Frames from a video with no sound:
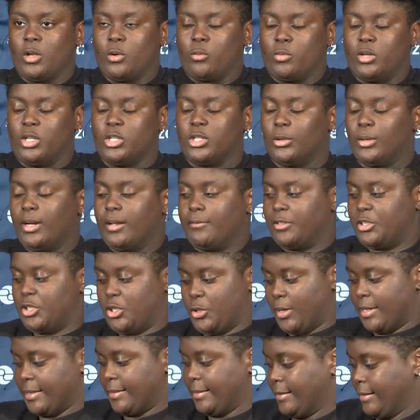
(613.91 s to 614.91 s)
When you don't have a
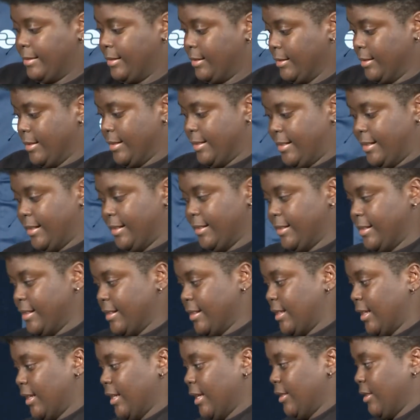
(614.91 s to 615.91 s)
choice, it's easy
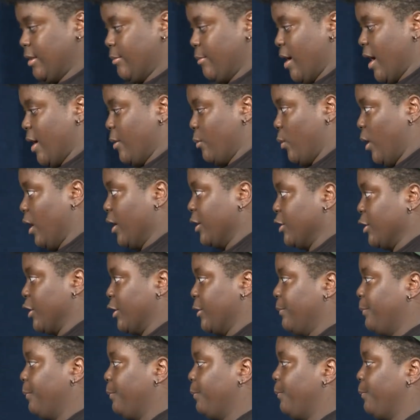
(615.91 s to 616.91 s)
to let the mind
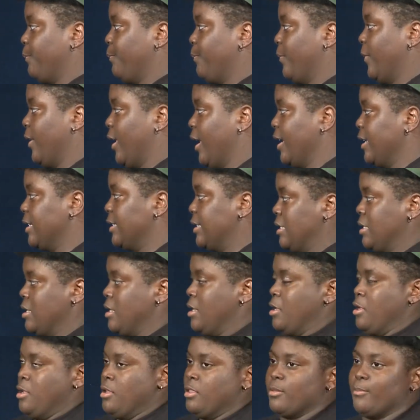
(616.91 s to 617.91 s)
wander. And
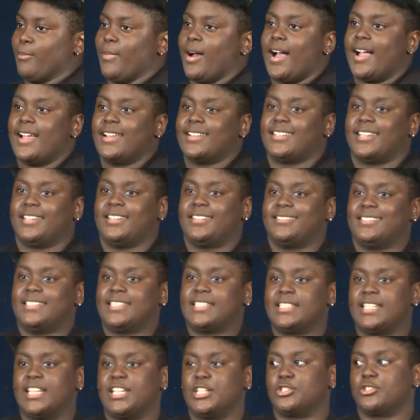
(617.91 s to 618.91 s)
the mind
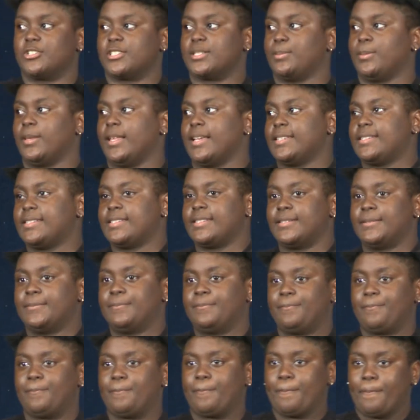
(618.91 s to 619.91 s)
is a dangerous place.
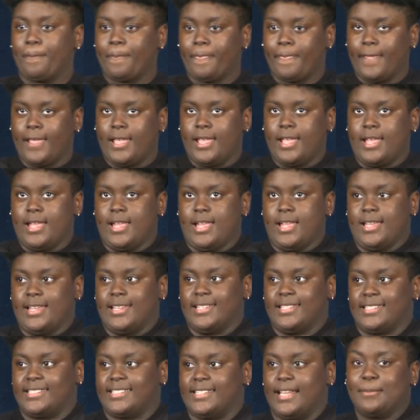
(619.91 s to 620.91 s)

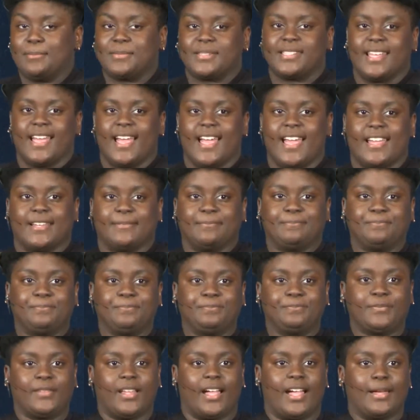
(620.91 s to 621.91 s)
And some say,
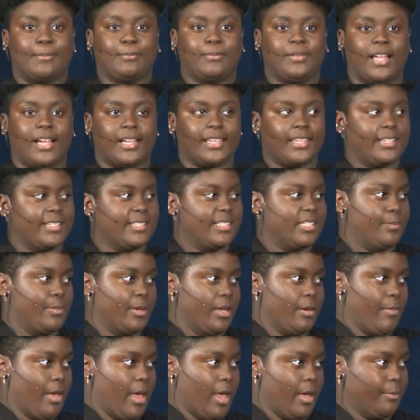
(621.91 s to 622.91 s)
I am lucky to be
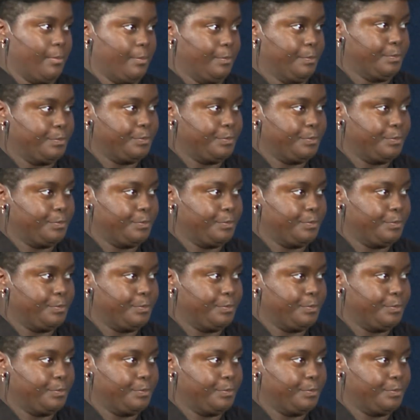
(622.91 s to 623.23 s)
a man.